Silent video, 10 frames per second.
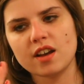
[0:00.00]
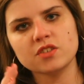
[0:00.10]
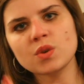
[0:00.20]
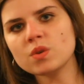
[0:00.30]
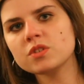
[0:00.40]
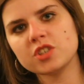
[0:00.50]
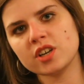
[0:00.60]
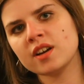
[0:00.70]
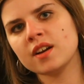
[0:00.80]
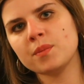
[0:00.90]
a
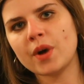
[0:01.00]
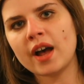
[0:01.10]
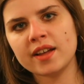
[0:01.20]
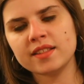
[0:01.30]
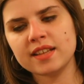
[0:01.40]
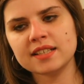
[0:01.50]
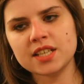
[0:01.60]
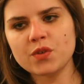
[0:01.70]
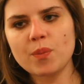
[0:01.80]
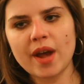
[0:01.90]
soldier, but the
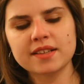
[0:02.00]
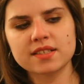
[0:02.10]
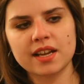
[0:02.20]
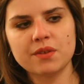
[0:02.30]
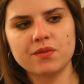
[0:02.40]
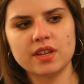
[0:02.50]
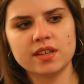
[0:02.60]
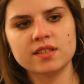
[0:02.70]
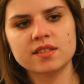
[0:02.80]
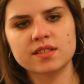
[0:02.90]
idea of a past life
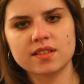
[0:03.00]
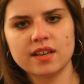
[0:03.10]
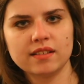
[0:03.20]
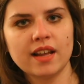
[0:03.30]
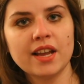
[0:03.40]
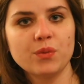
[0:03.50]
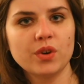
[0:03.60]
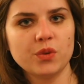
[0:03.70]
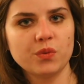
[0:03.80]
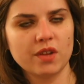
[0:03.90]
is a life
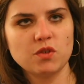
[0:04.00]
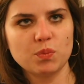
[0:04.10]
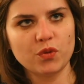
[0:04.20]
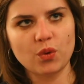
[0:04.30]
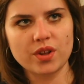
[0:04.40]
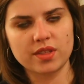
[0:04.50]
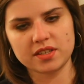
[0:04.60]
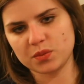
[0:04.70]
where you've lived before this